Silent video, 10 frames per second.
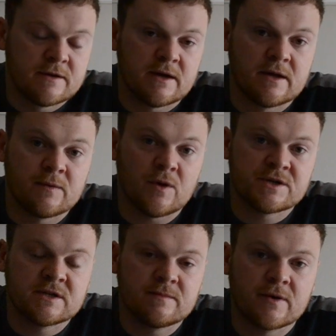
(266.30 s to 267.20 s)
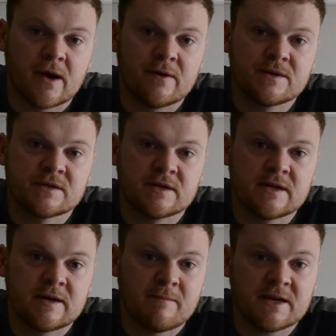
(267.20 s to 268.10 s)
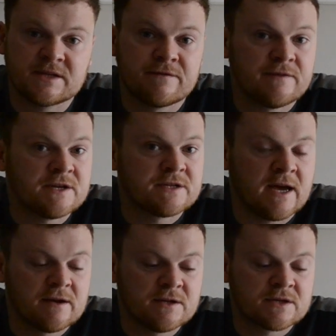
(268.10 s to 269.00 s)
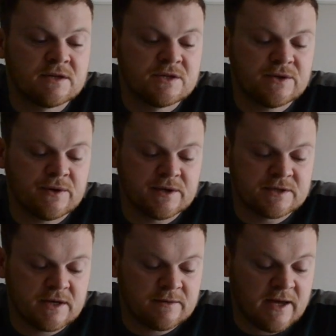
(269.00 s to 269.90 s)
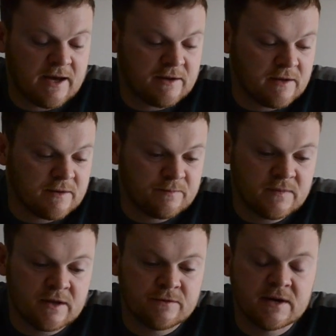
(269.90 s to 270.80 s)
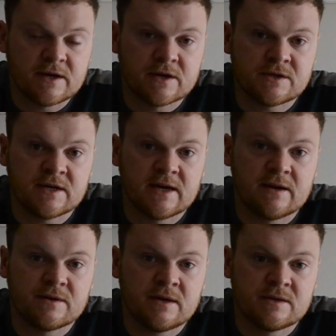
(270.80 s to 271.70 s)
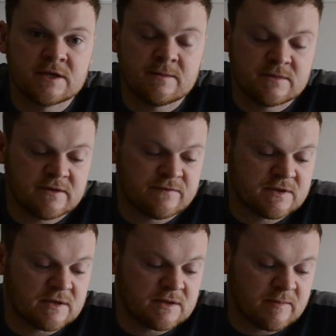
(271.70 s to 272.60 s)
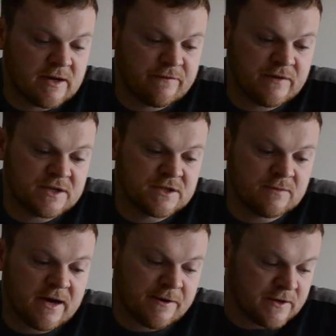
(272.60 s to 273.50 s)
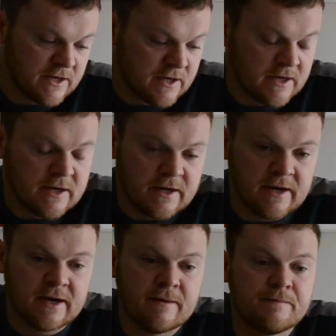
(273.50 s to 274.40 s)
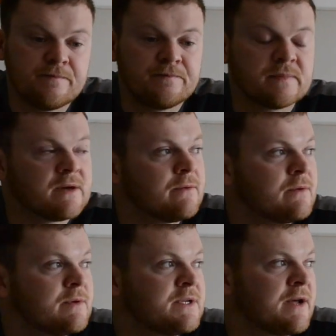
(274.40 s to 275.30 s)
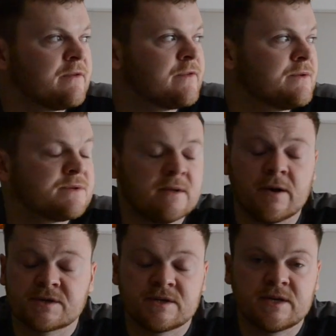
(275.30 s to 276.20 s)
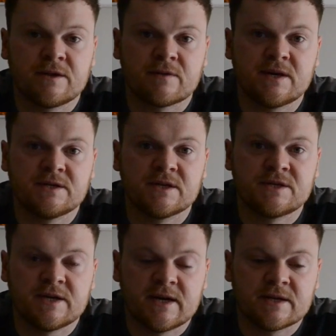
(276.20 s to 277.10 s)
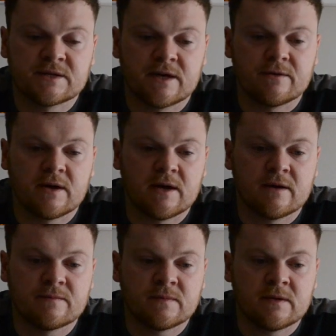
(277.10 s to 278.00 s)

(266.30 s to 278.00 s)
and watching them grow into massive fish that anglers can enjoy. So yeah, another really good year in terms of supplying fish as well. We had lots of C3s this year, so